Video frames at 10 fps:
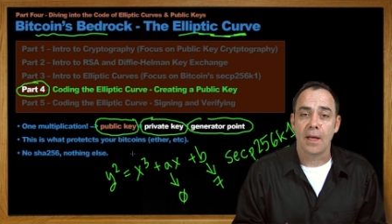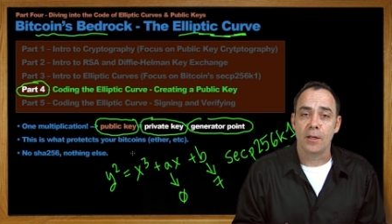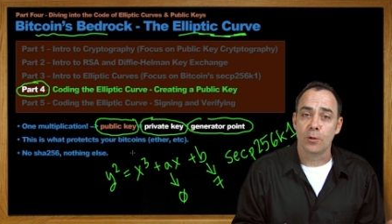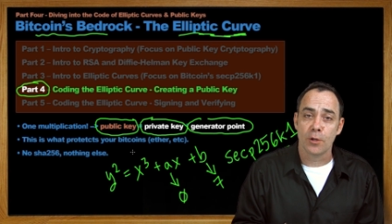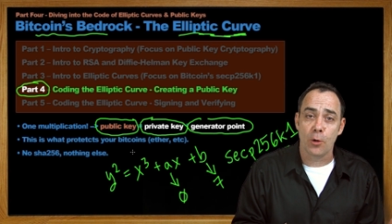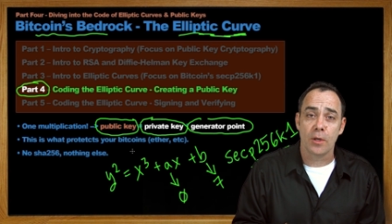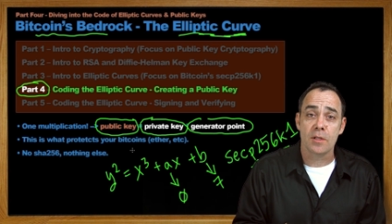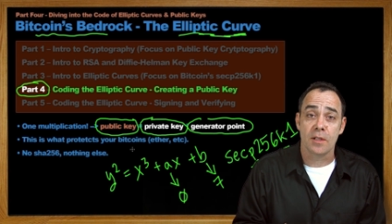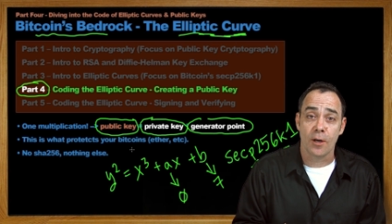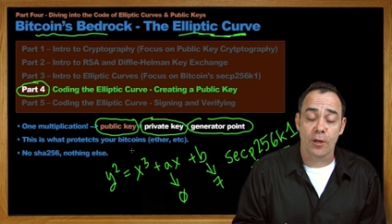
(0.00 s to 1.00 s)
And you'll
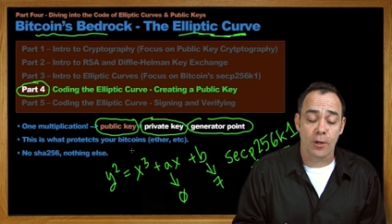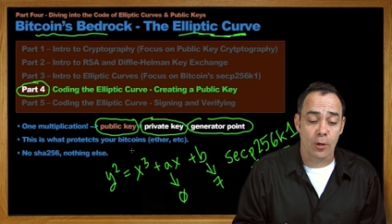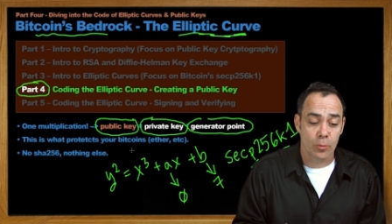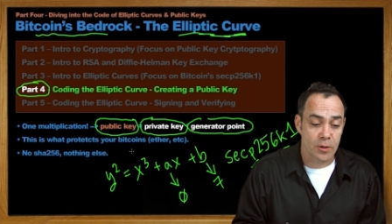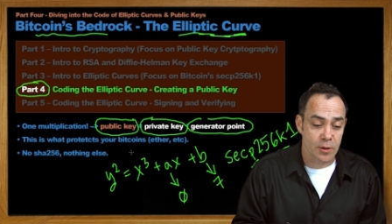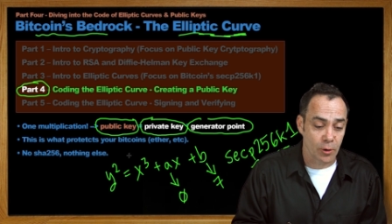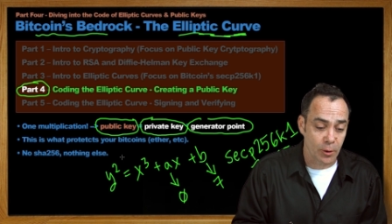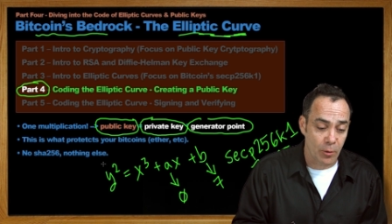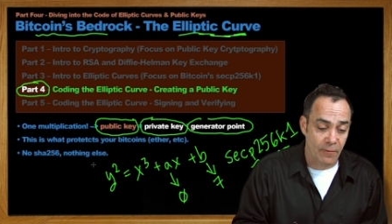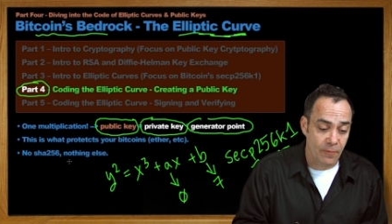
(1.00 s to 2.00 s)
notice in our code, which is only
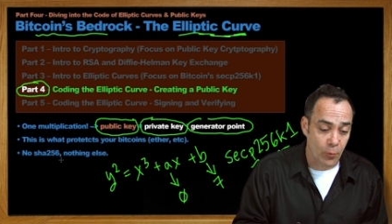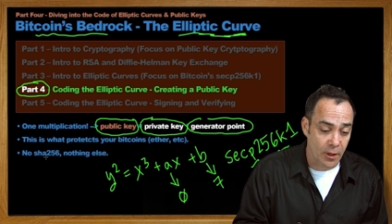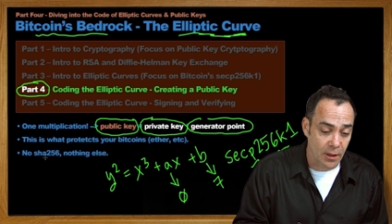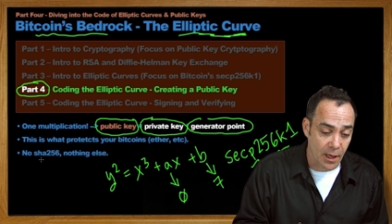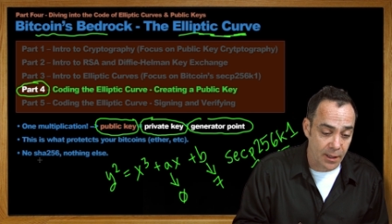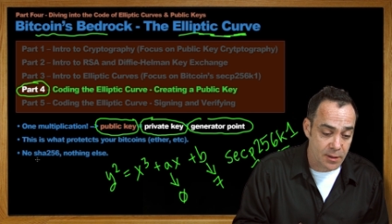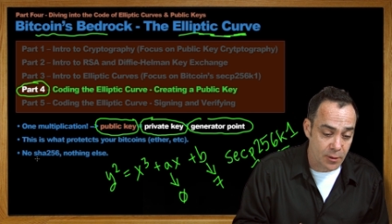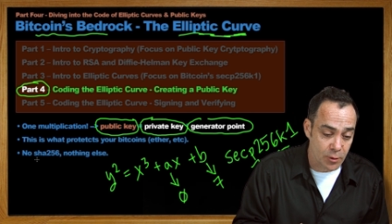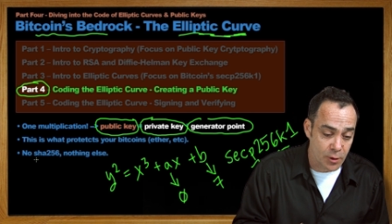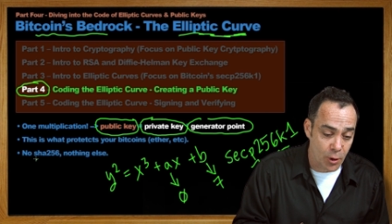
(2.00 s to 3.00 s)
around 40 lines,
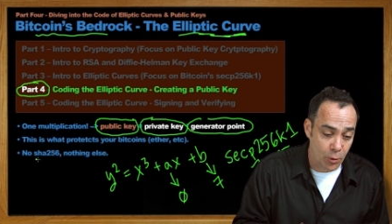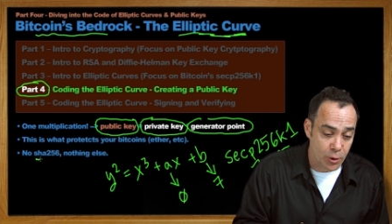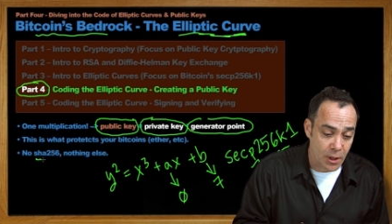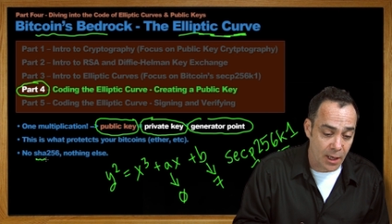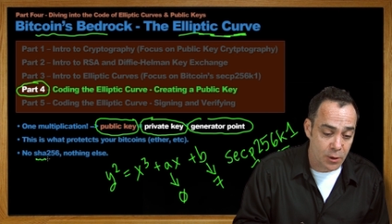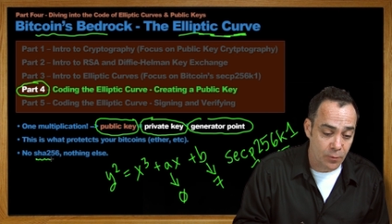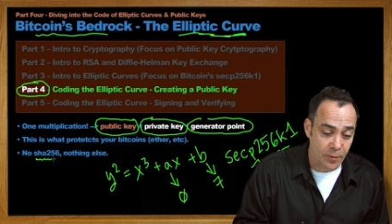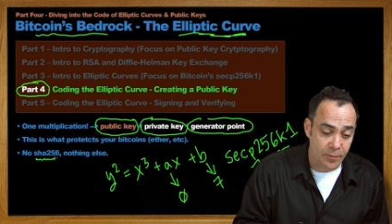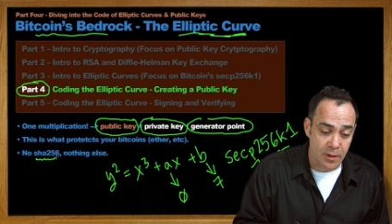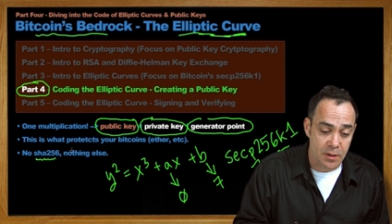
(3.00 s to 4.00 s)
there's no
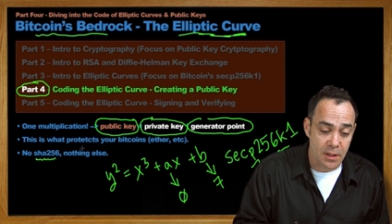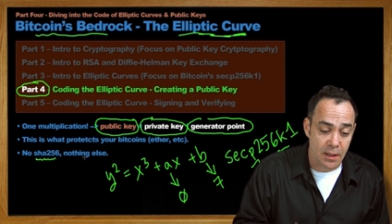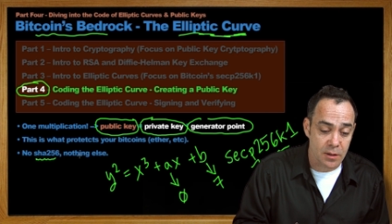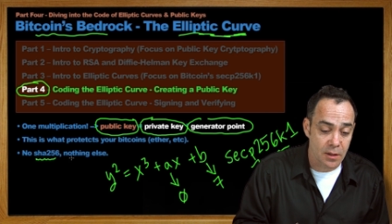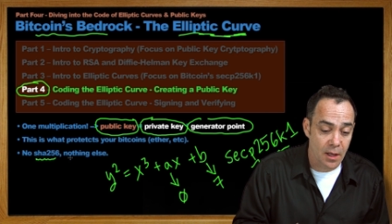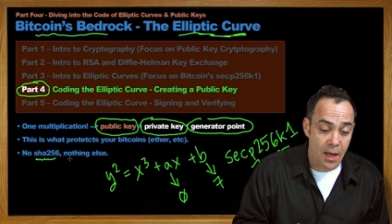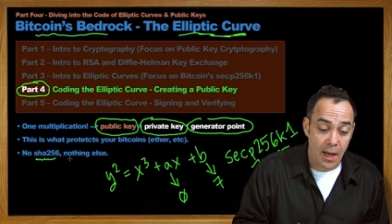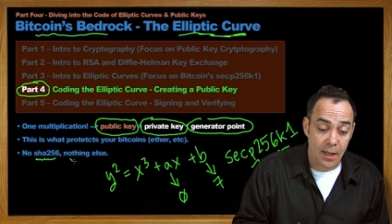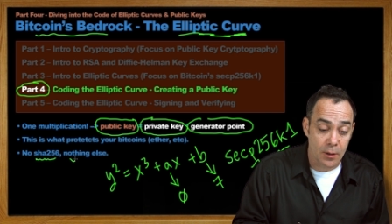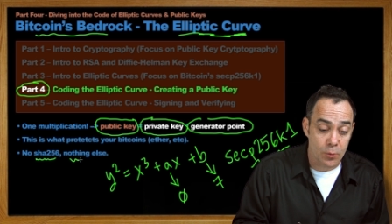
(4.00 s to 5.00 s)
SHA-256,
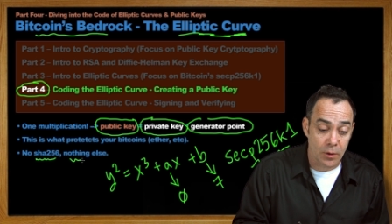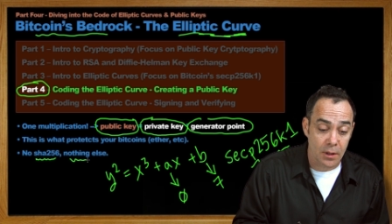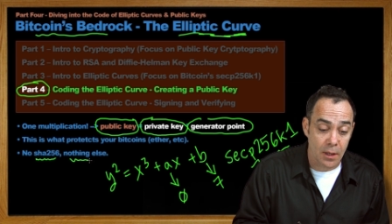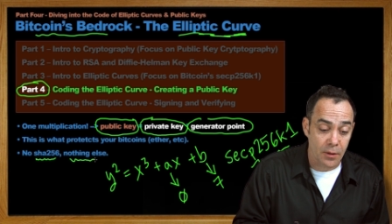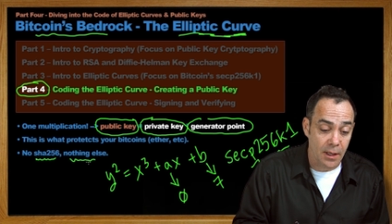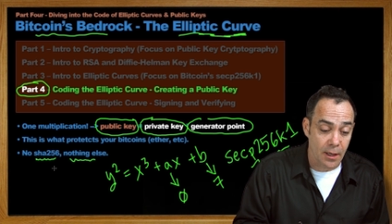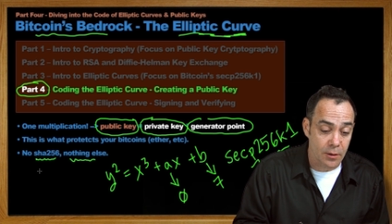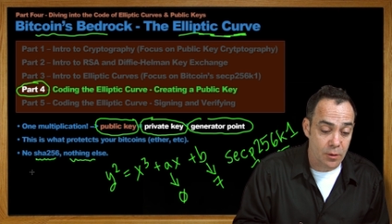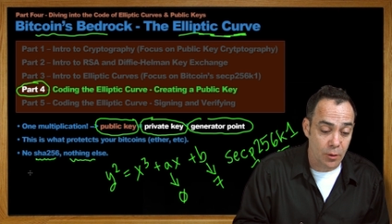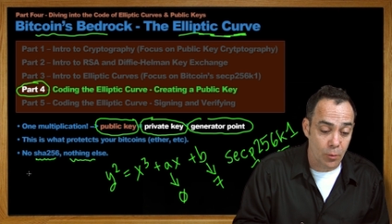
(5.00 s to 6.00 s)
and there's really nothing
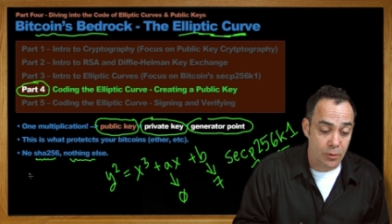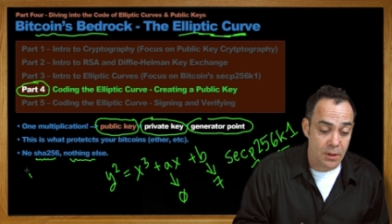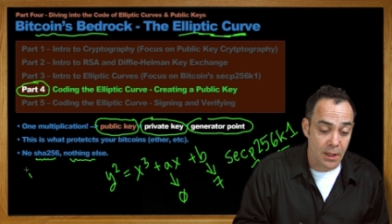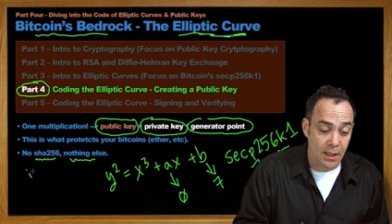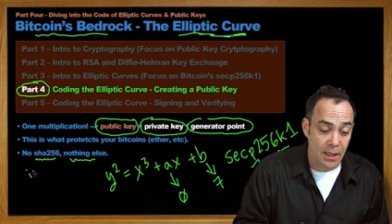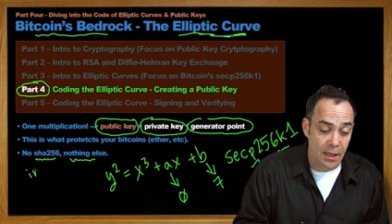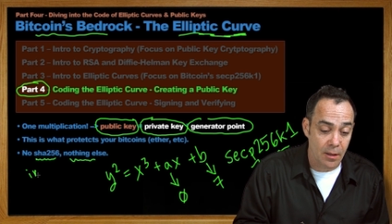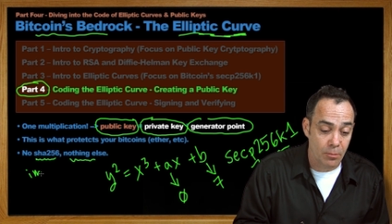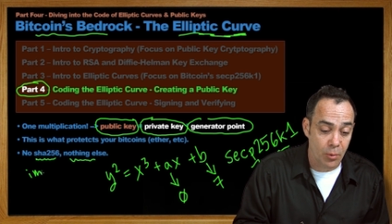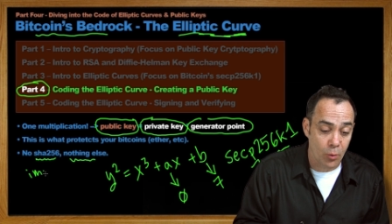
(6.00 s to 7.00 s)
else. So you won't see any
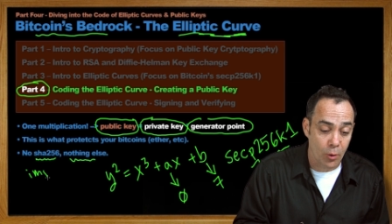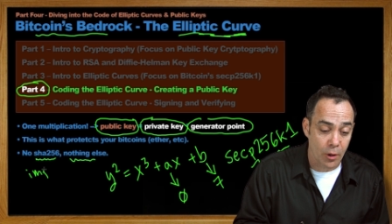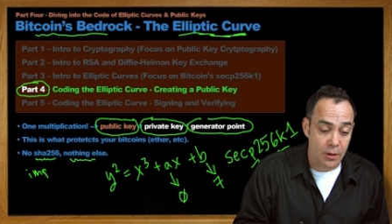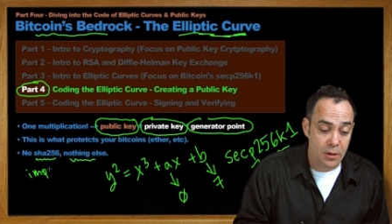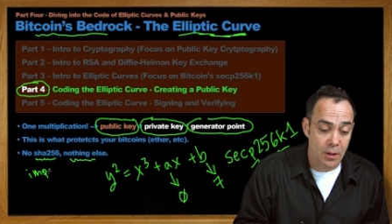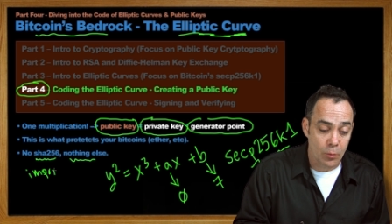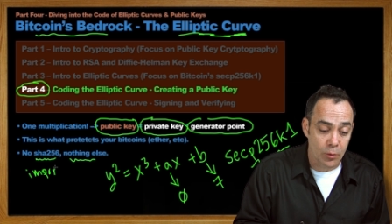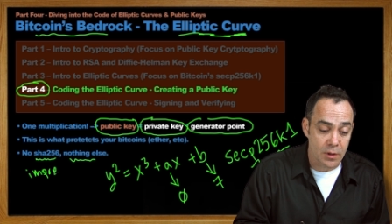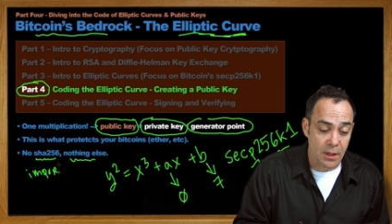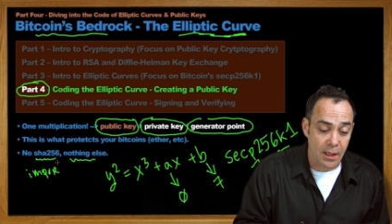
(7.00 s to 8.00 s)
imports, you
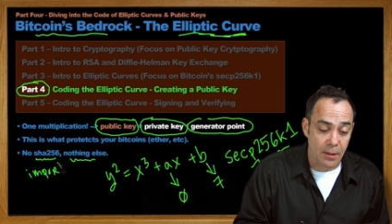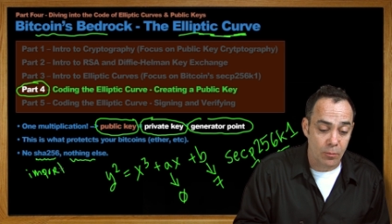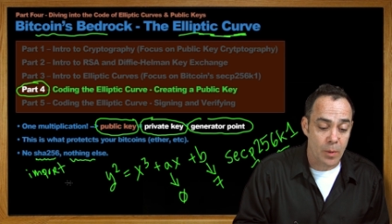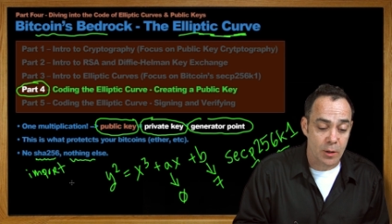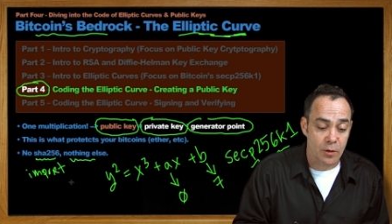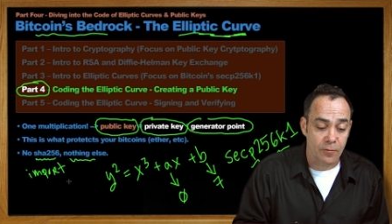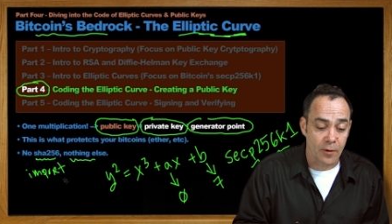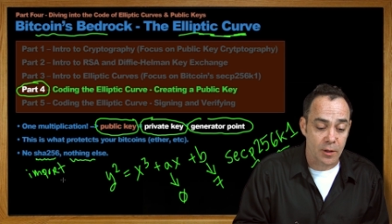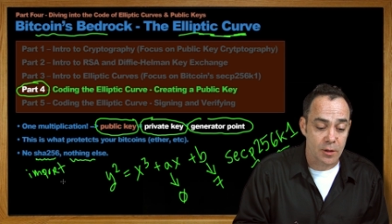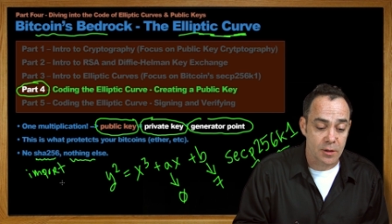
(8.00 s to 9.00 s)
won't see any special
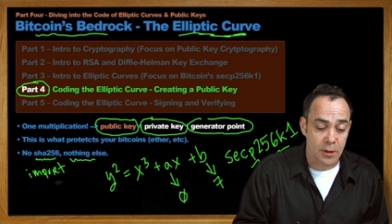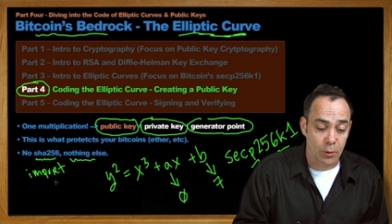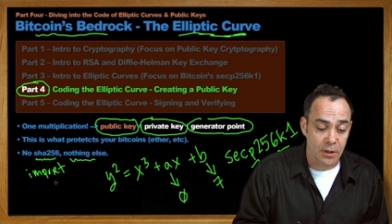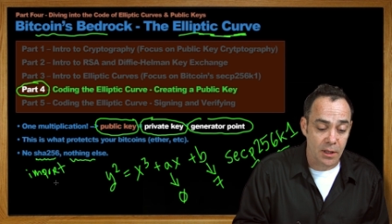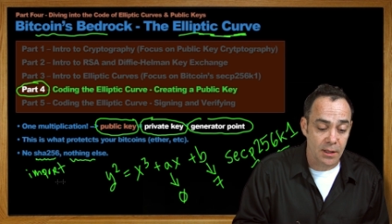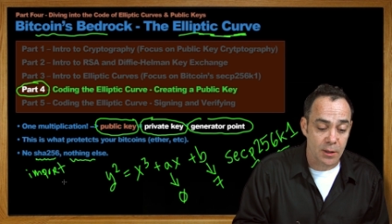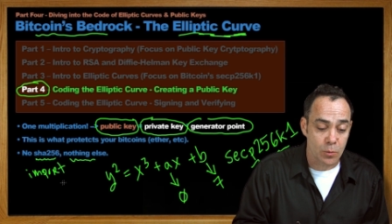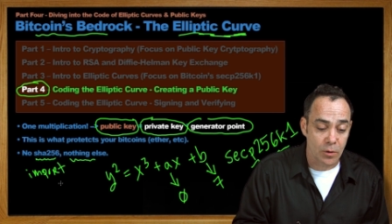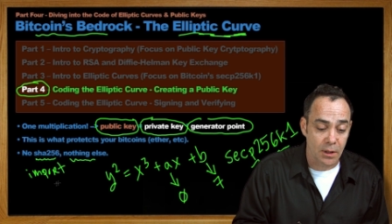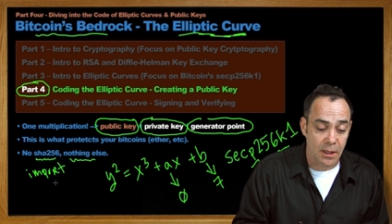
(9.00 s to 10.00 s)
functions. The only thing
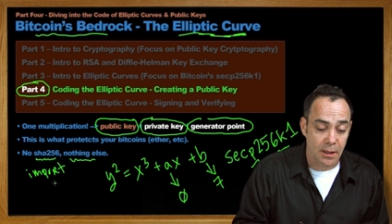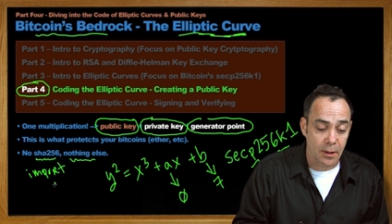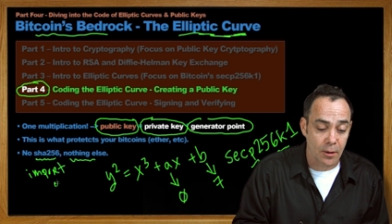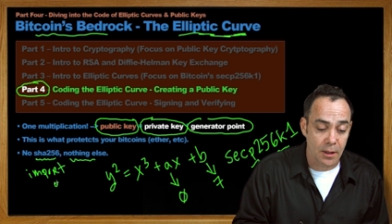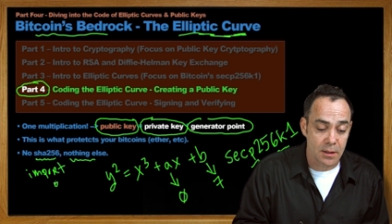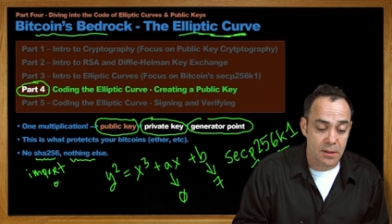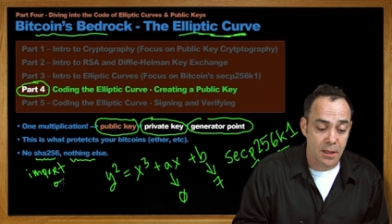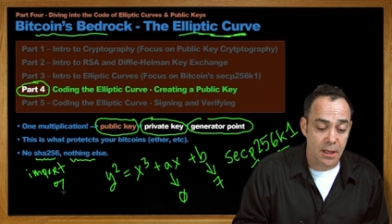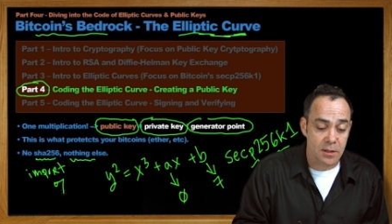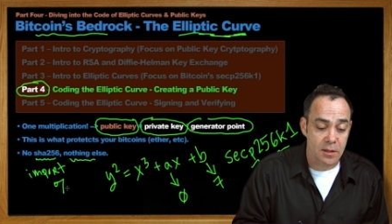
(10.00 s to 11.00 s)
that's really in there is
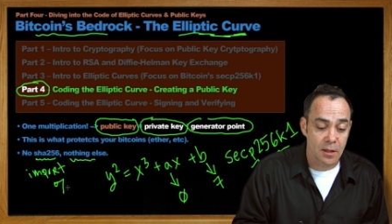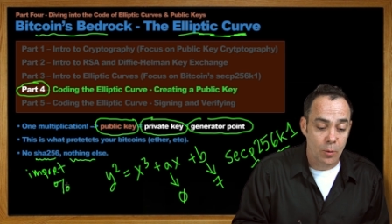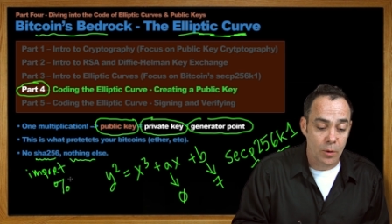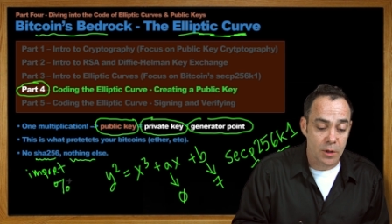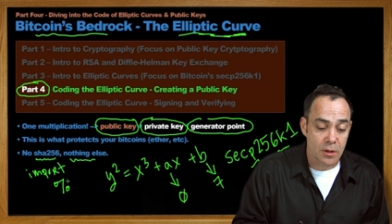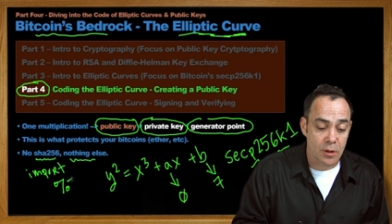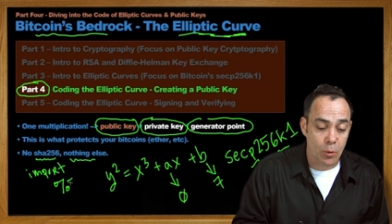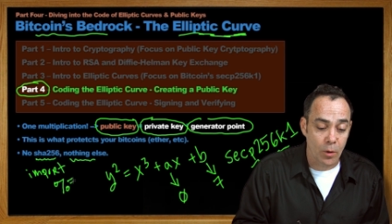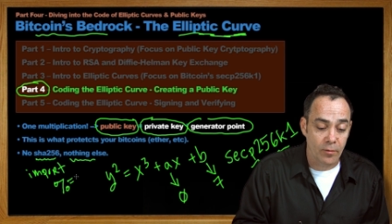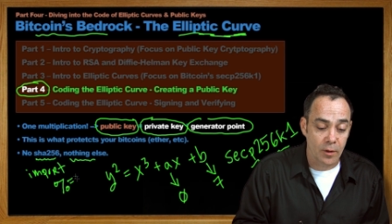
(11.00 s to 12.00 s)
this, which is
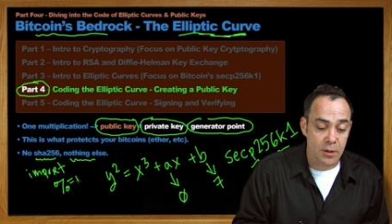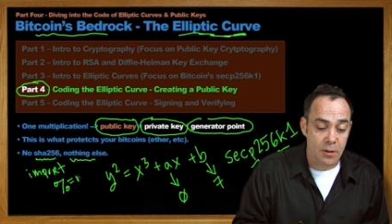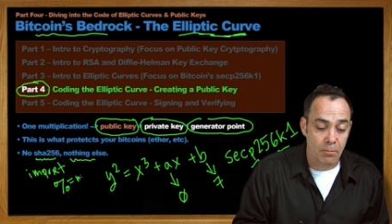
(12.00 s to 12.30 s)
equivalent to